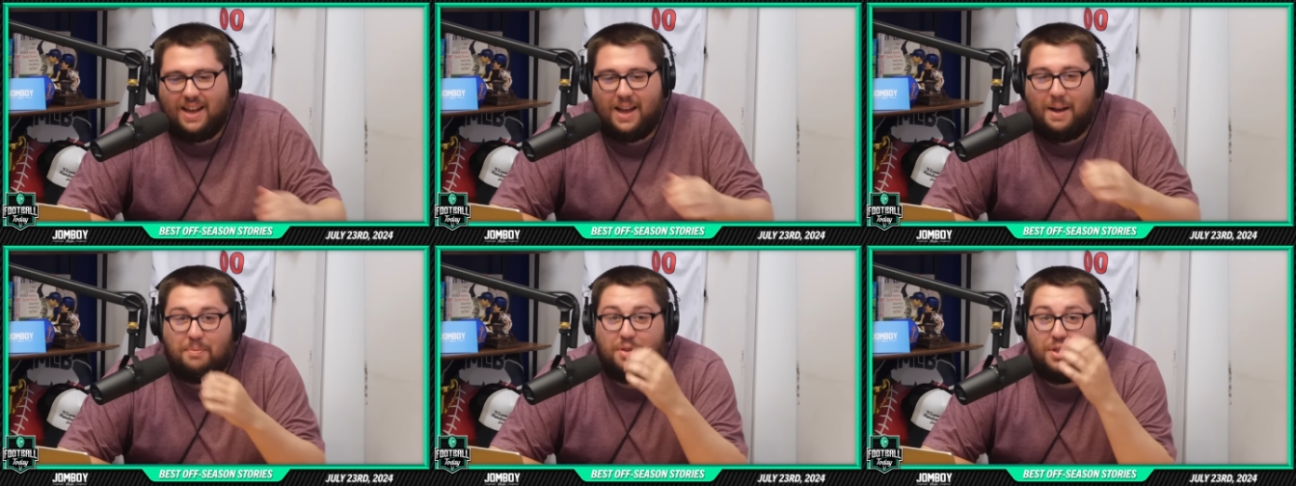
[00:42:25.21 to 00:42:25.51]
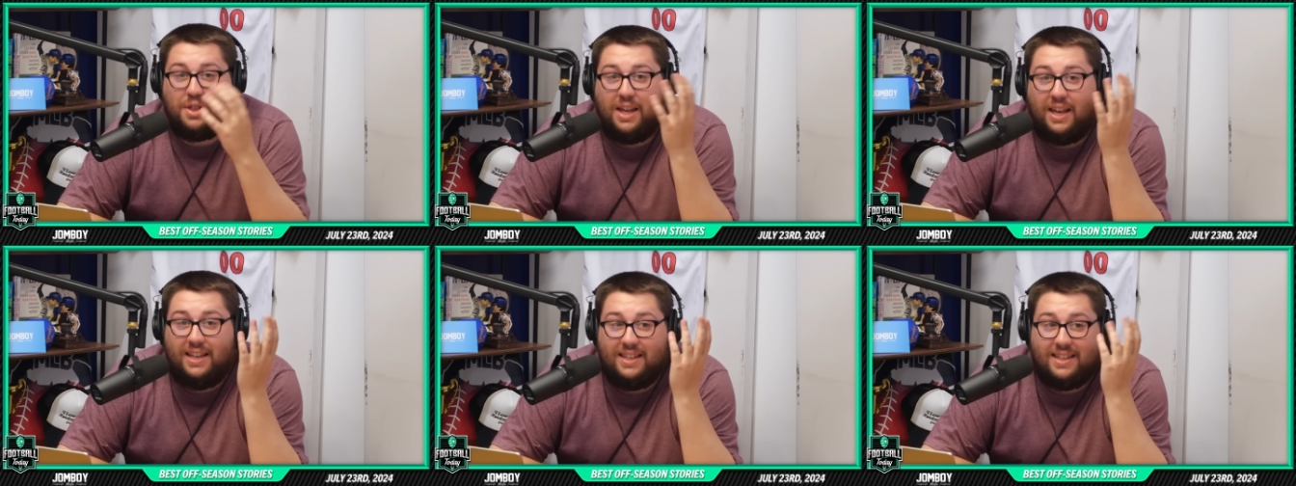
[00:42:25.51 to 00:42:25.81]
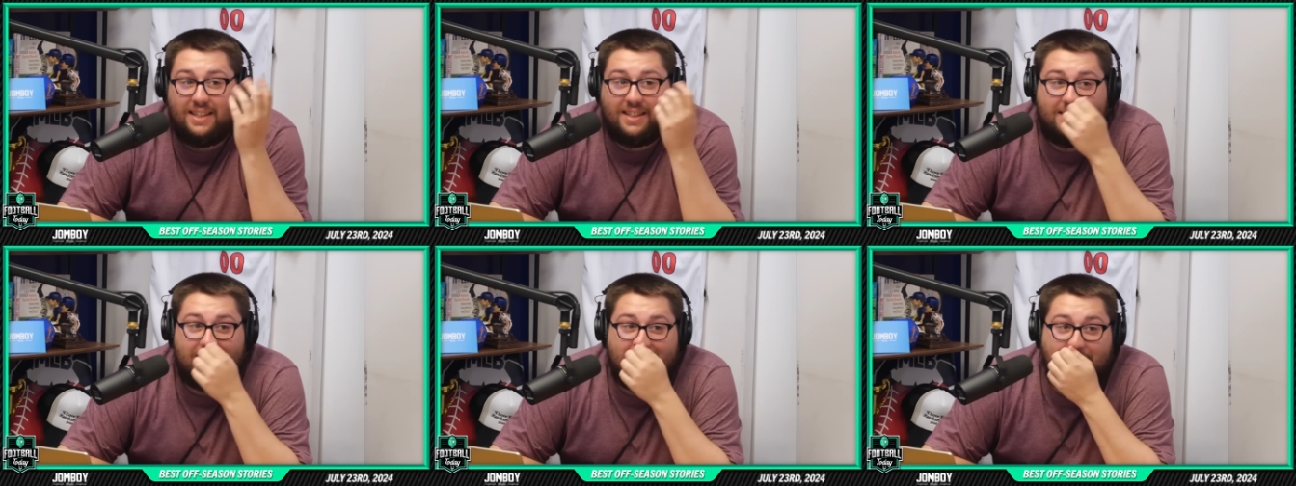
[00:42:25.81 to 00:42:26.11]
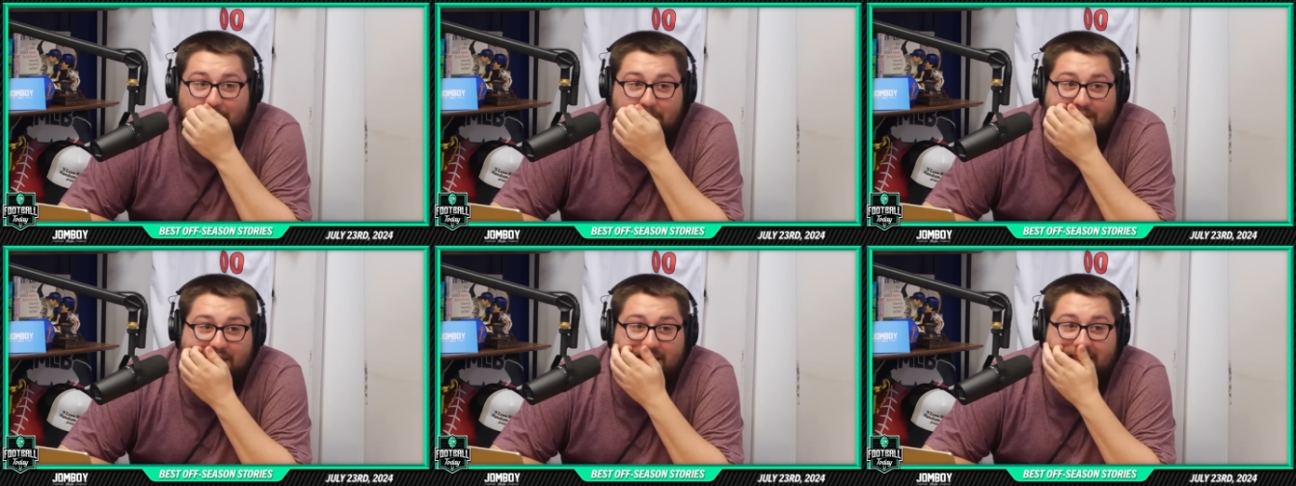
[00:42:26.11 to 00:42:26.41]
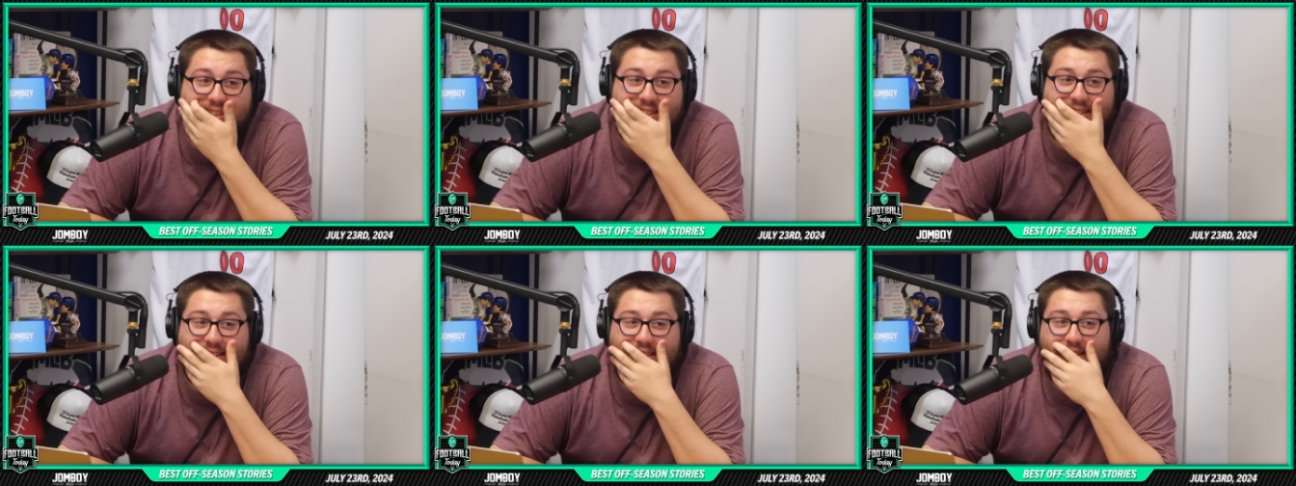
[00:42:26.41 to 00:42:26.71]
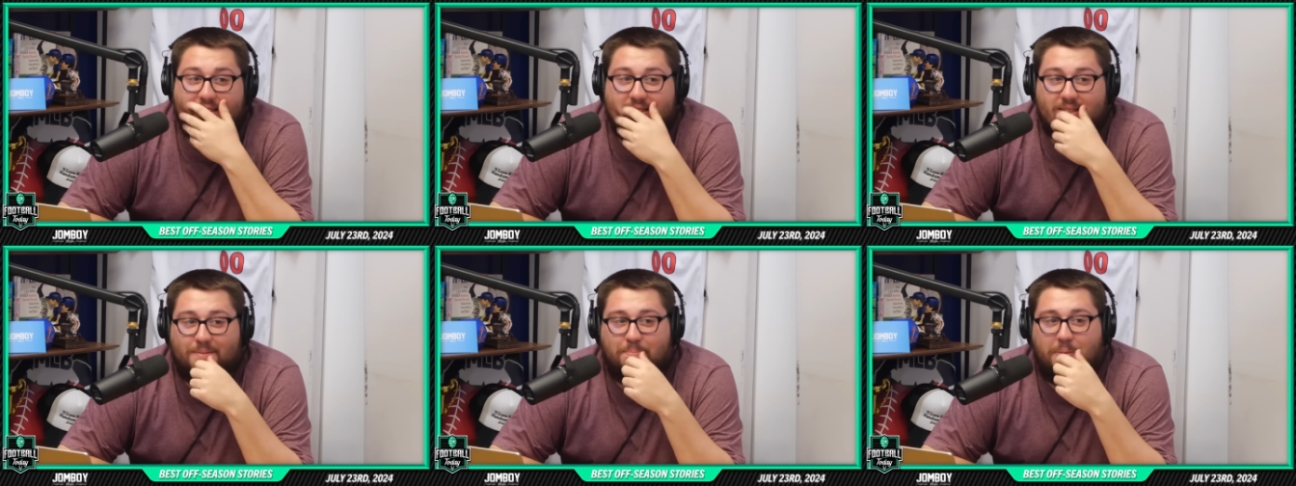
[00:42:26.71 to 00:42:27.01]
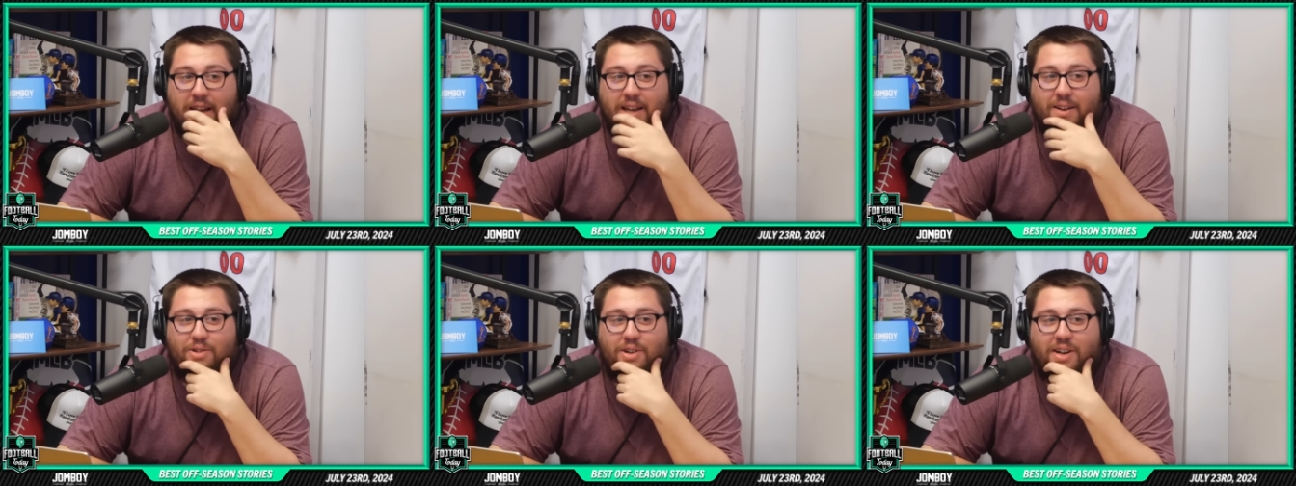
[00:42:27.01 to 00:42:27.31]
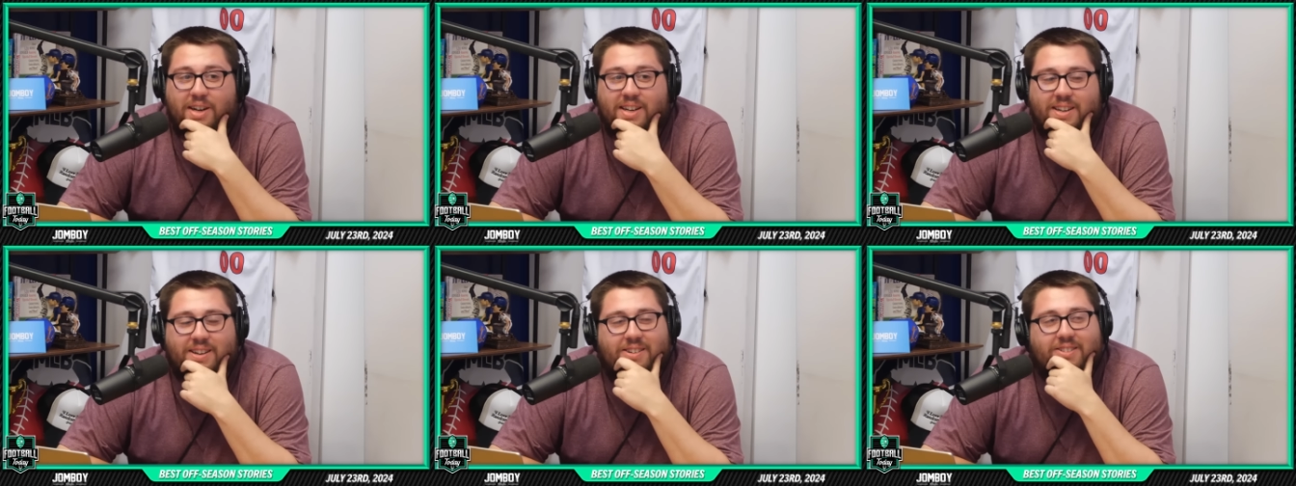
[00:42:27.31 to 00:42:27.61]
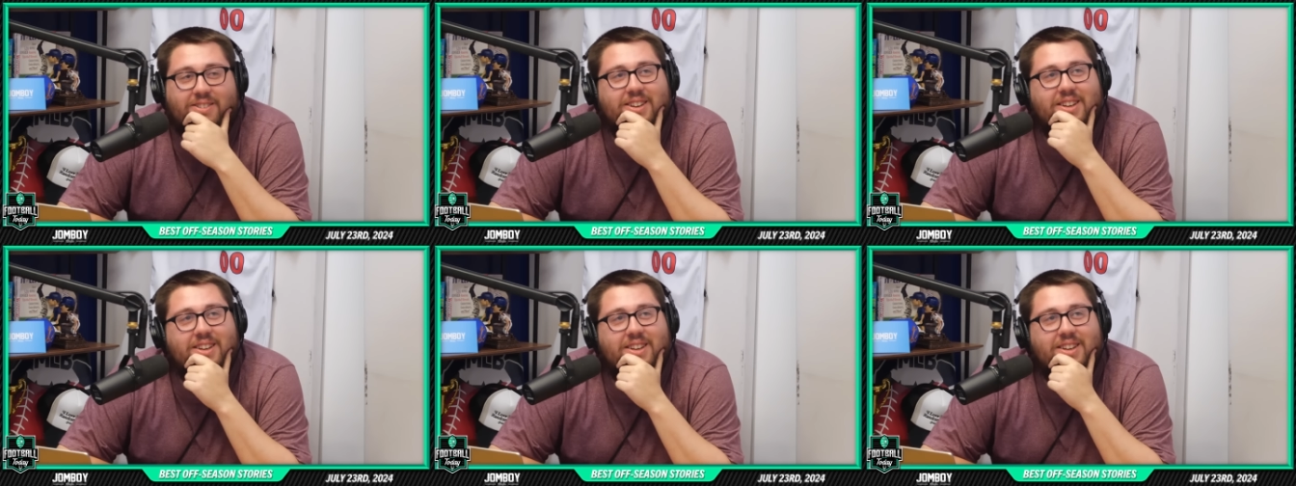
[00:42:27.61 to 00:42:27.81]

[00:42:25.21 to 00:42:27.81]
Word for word: I'm thinking. I'm thinking. This is bad radio.